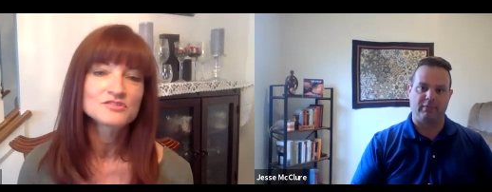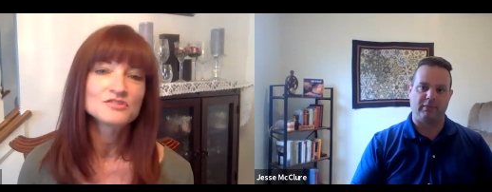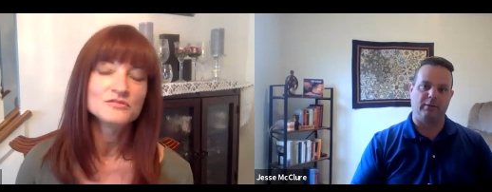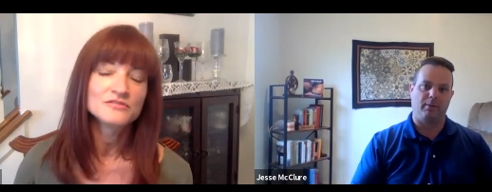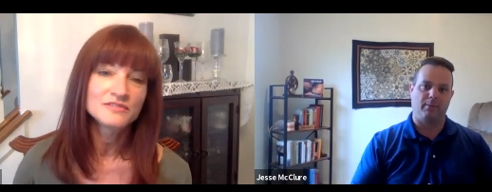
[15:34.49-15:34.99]

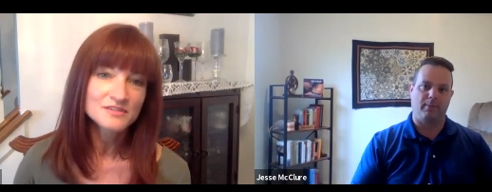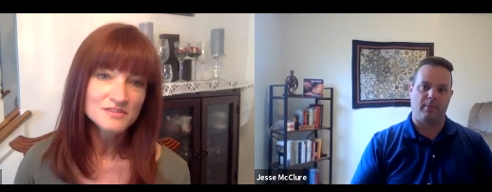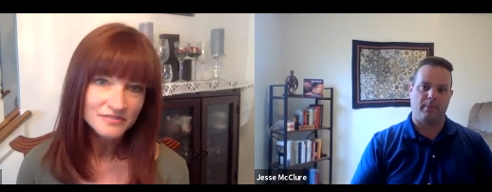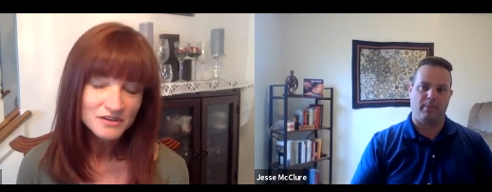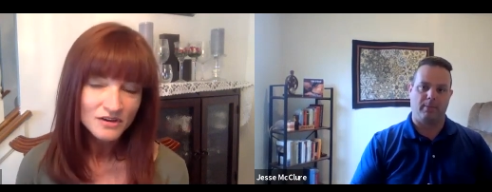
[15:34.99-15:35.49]
Speaker 1: to
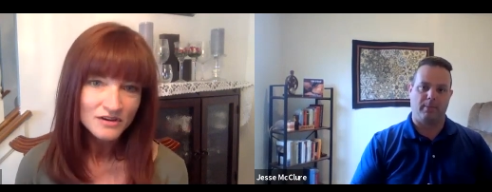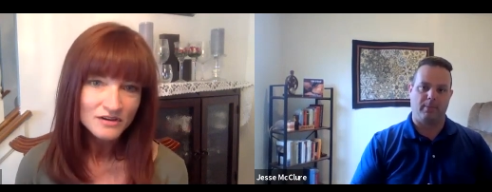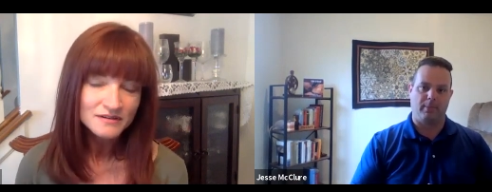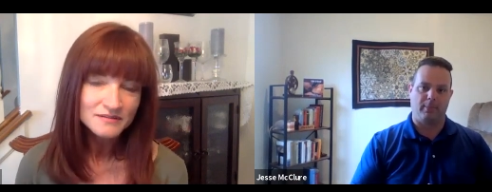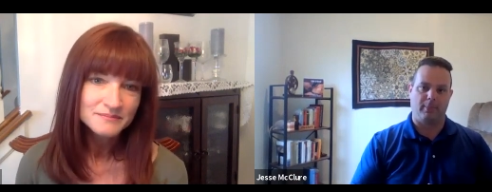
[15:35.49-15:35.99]
visit the
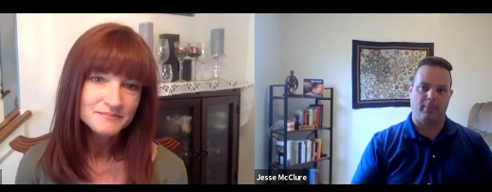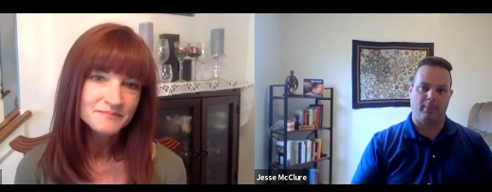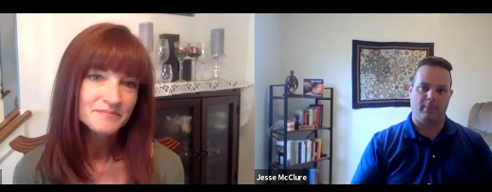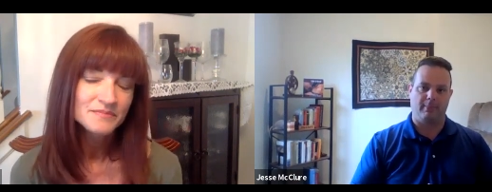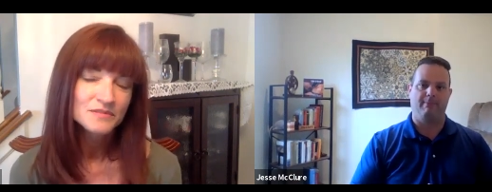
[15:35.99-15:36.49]
dog
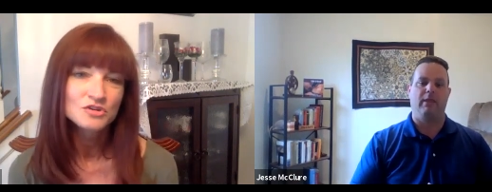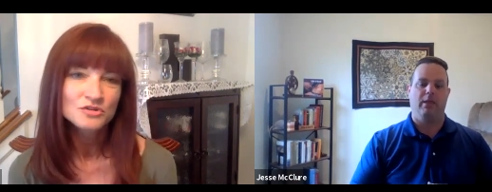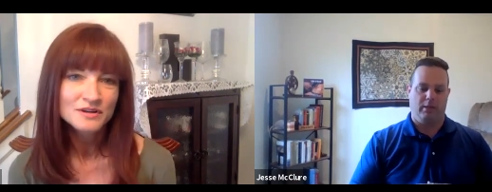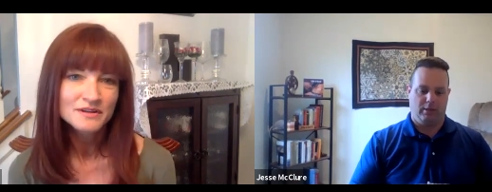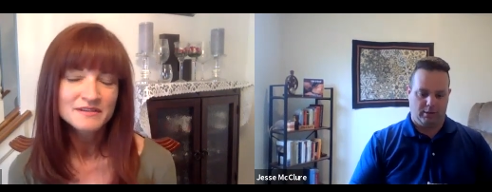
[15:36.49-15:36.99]

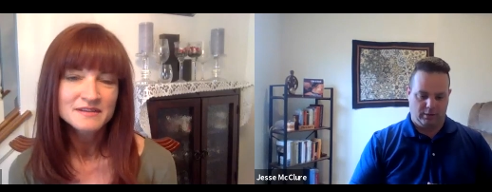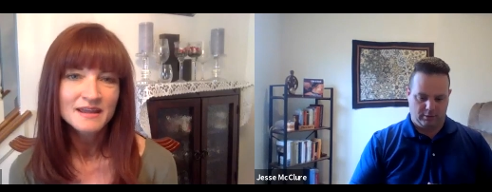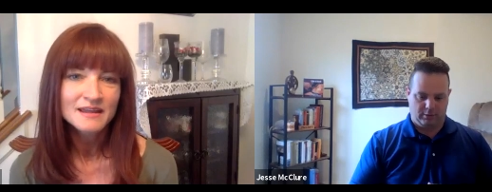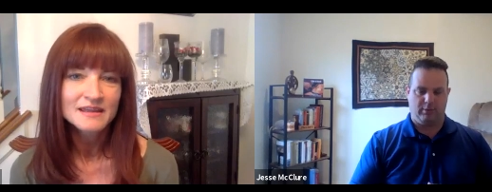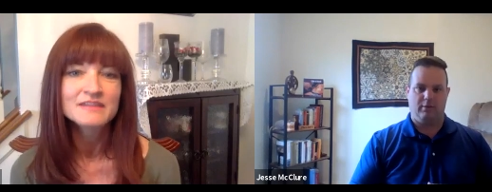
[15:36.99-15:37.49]
during the
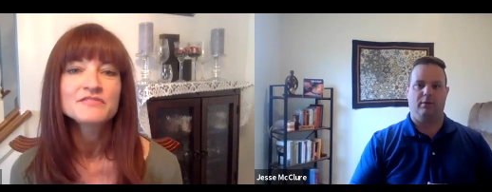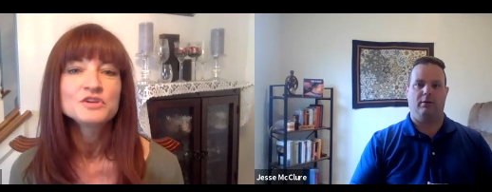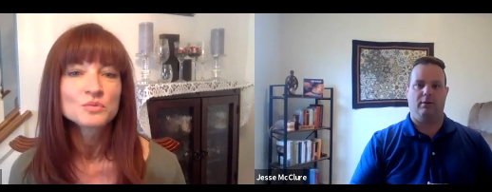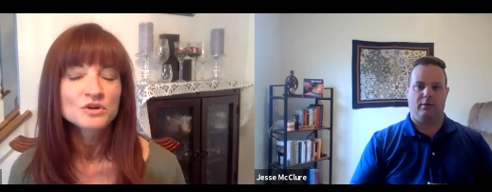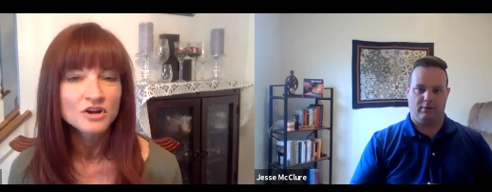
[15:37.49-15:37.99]
day if
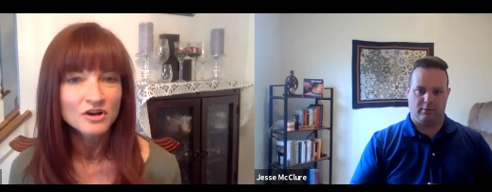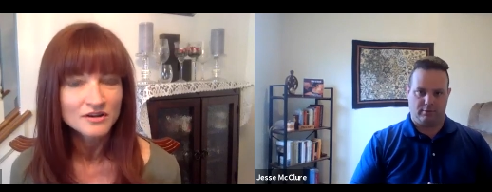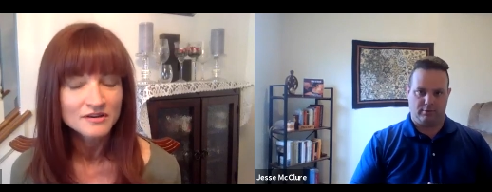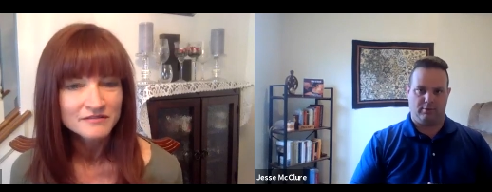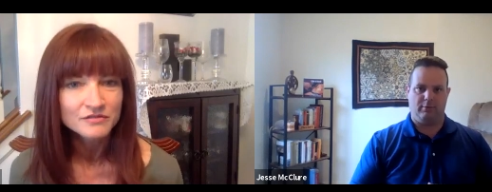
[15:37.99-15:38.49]
you were
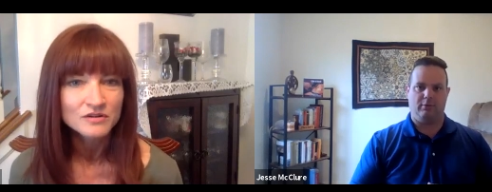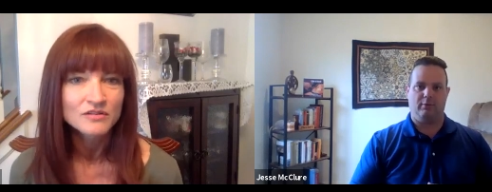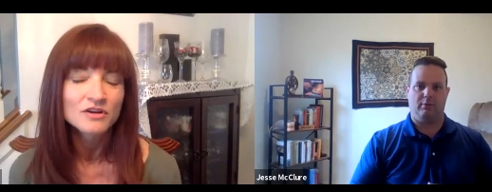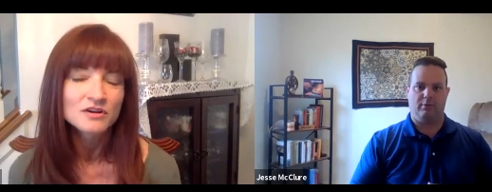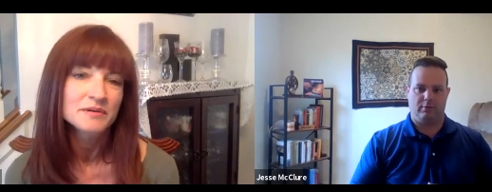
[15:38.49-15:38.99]
gone for a
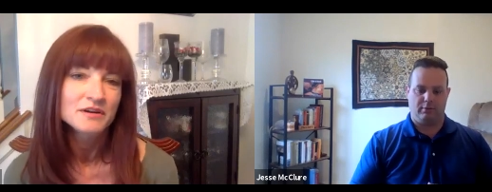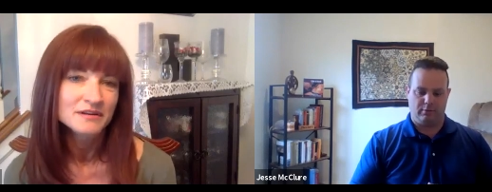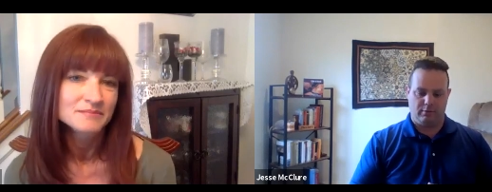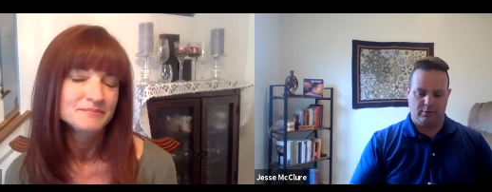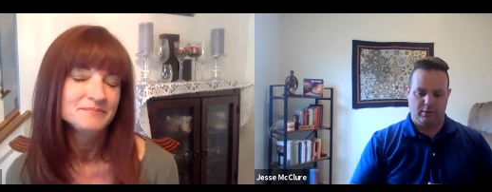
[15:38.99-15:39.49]
long
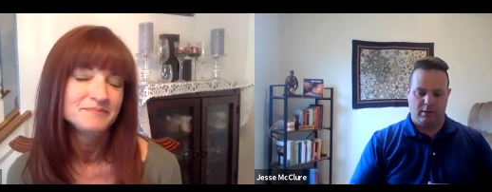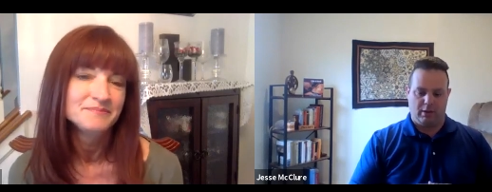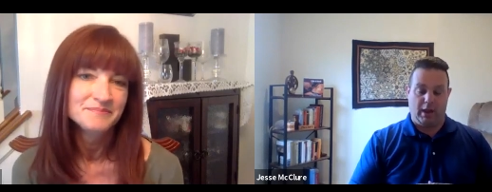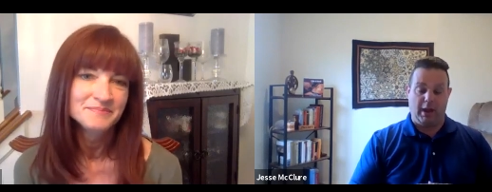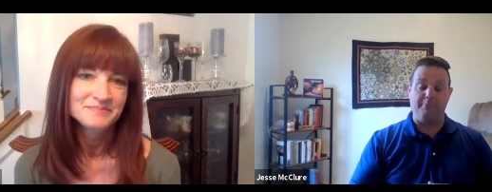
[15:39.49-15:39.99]
period?
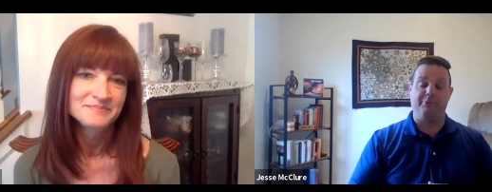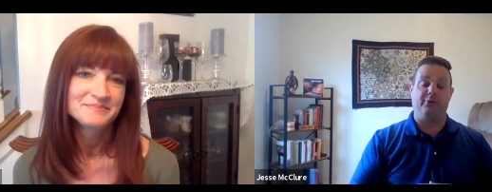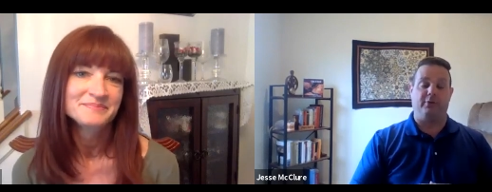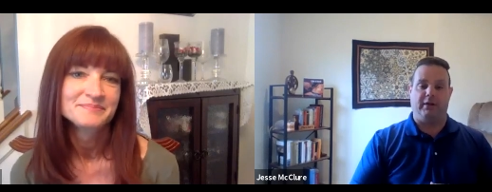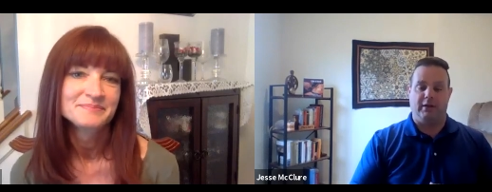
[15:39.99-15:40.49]

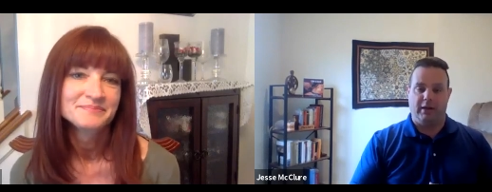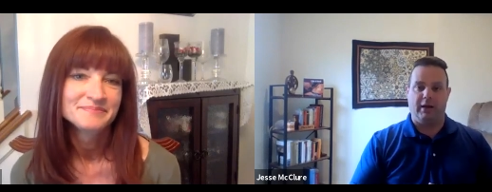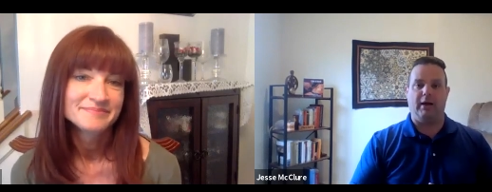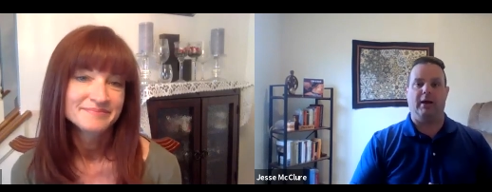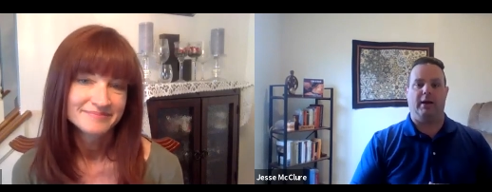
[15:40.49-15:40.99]
Speaker 2: Absolutely,
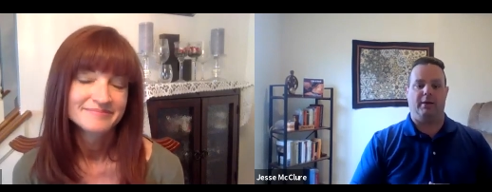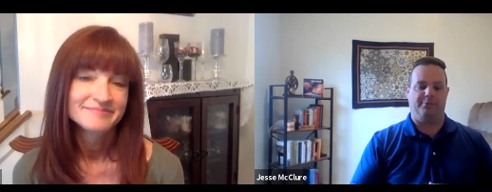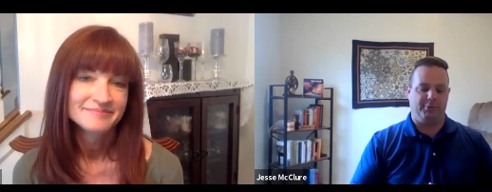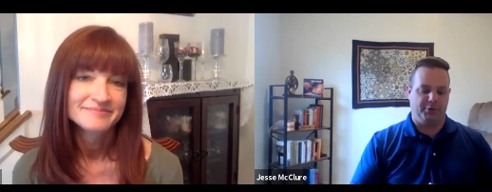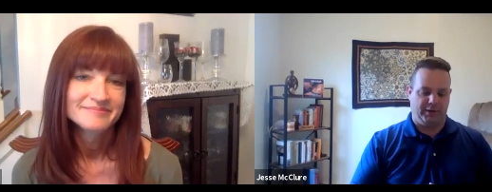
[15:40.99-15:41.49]
uh,
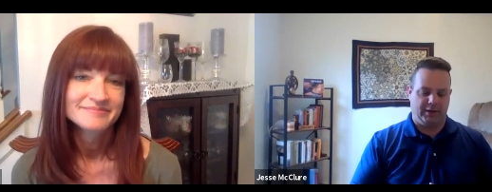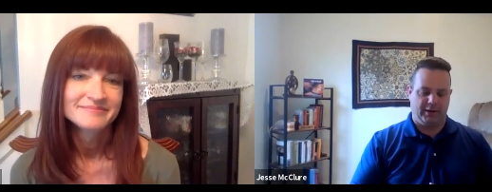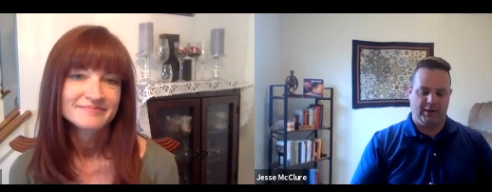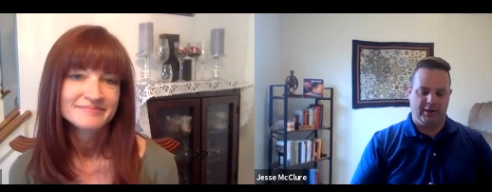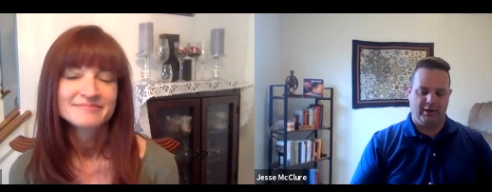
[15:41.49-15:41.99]
absolutely,
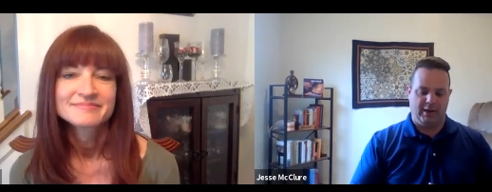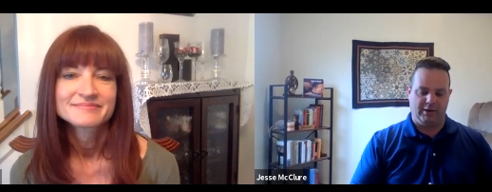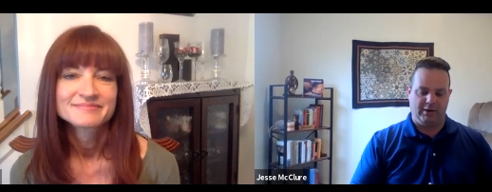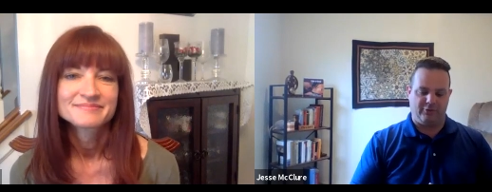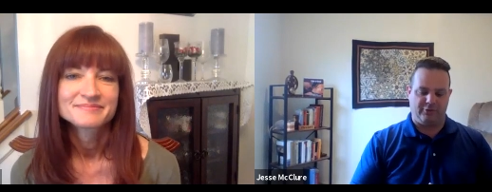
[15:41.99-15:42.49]
uh,
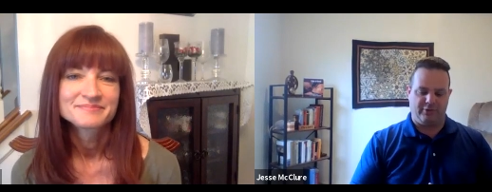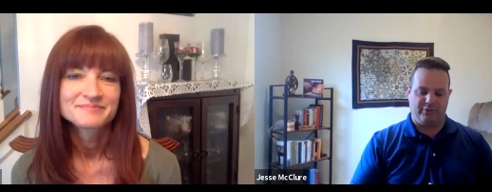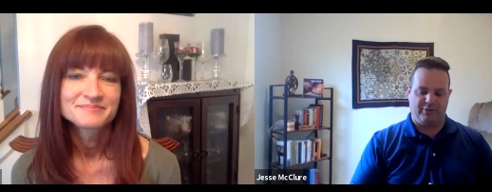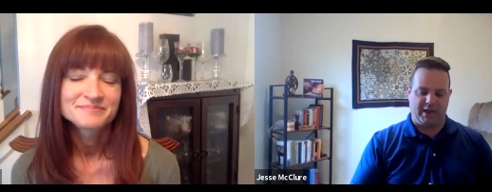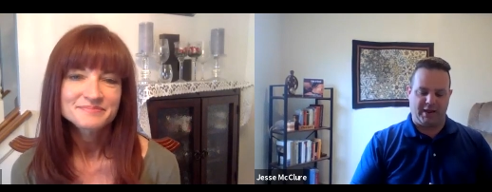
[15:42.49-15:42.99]
and
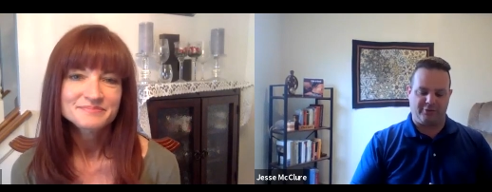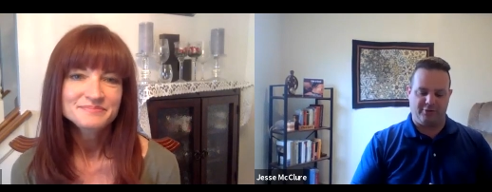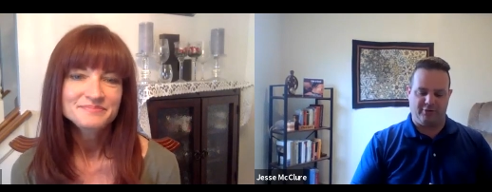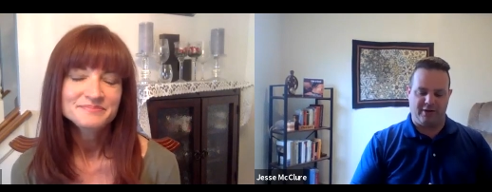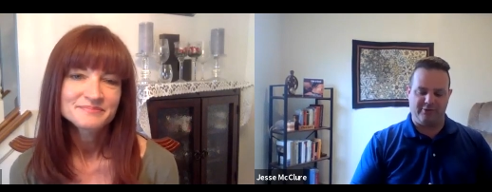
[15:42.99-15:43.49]
that actually
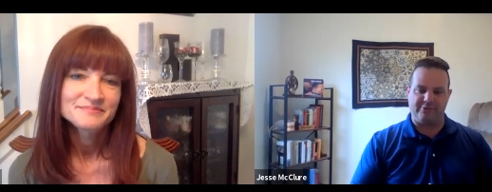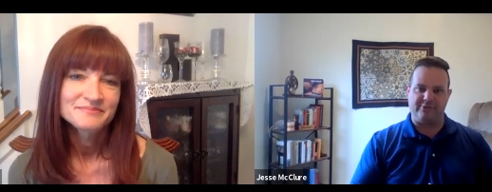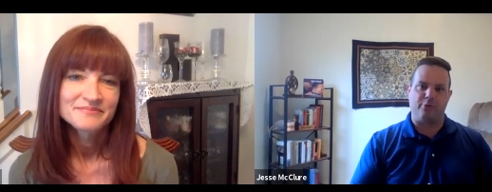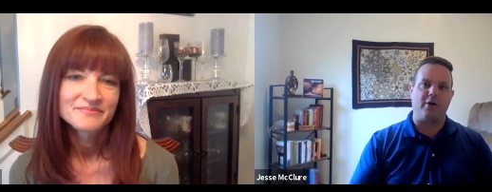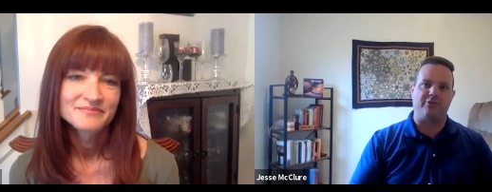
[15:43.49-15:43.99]
raises
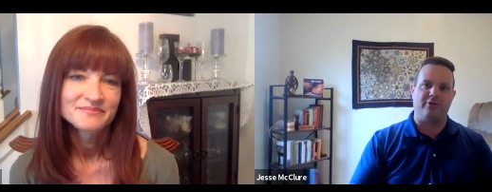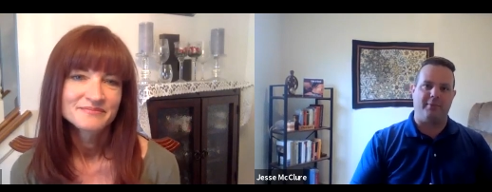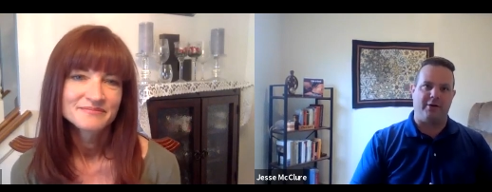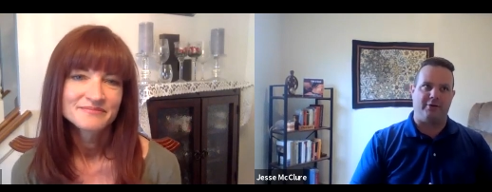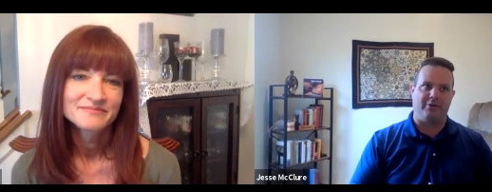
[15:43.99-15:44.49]
a question
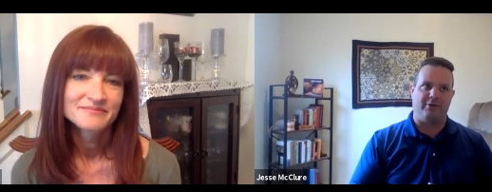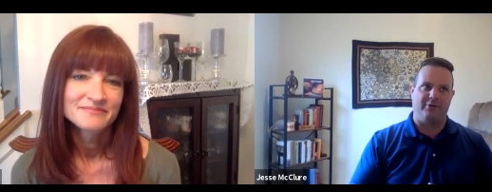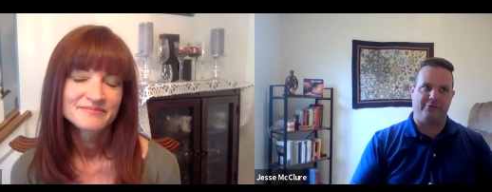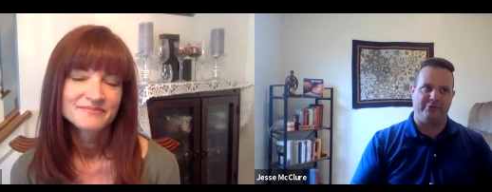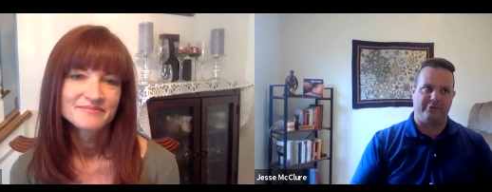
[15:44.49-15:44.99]
about
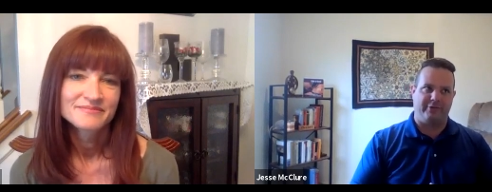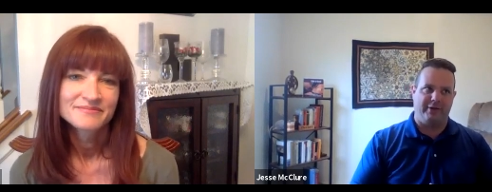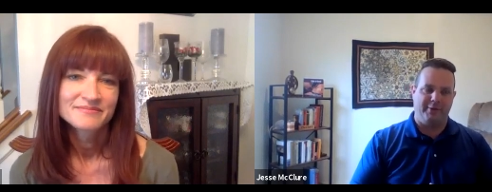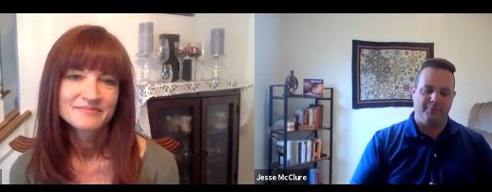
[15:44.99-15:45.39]
there's uh,